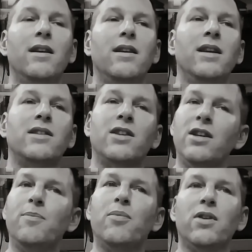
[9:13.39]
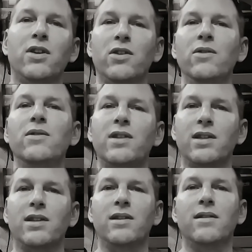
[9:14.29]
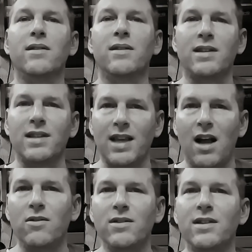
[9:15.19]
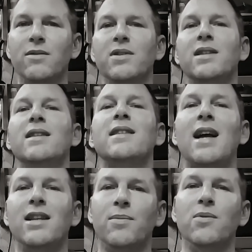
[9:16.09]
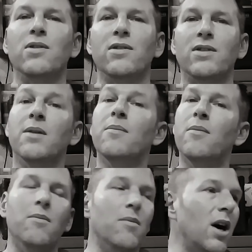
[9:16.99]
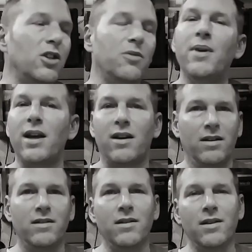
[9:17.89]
It's gonna produce the sounds it was designed to produce much better